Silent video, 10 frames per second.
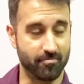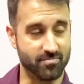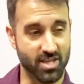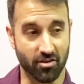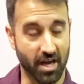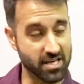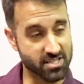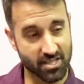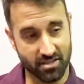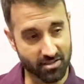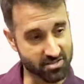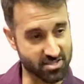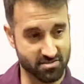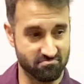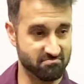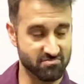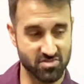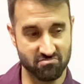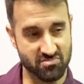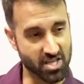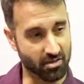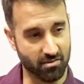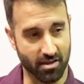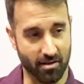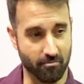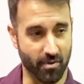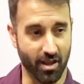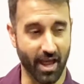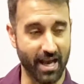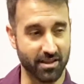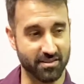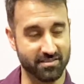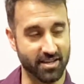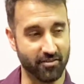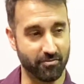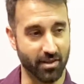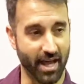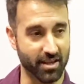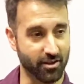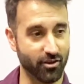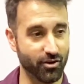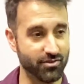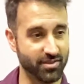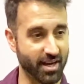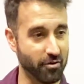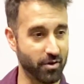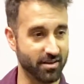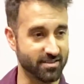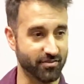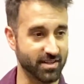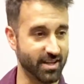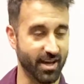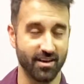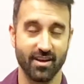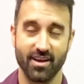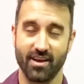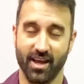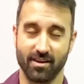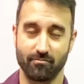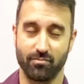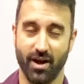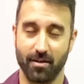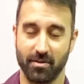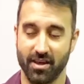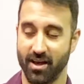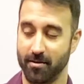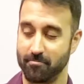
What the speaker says: General hygiene, it's just a lot of the stuff, a lot of the clothes that I wear and stuff like that, I can probably,